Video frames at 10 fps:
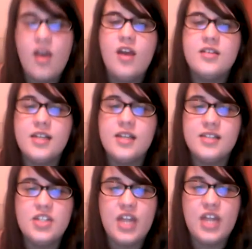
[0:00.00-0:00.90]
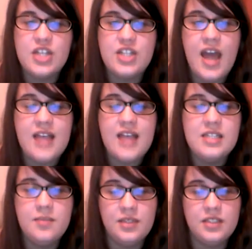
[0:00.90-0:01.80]
Sex education has the
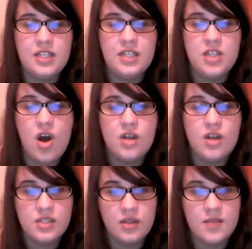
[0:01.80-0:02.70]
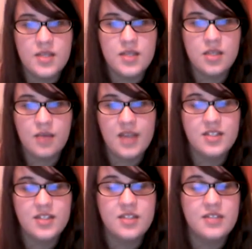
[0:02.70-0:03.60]
ability to also limit some
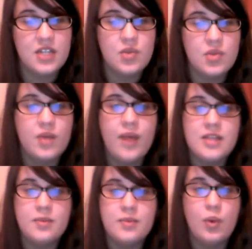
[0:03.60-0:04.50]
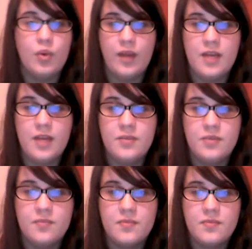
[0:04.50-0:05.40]
cases of sexual harassment or rape.
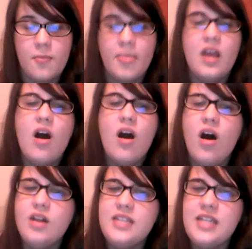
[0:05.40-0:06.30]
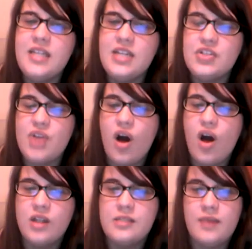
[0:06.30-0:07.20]
All teenagers
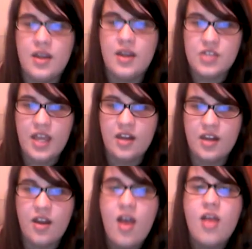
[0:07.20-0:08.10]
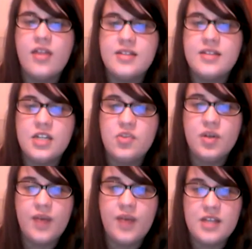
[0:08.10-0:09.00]
ought to be educated that sexual
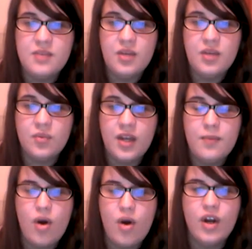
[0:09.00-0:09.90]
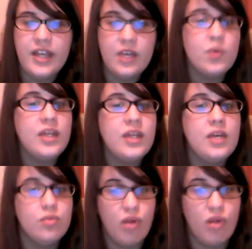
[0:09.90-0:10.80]
harassment and rape are equally
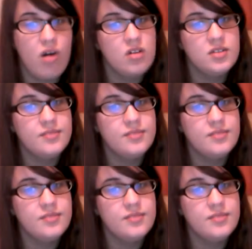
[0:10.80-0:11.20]
wrong.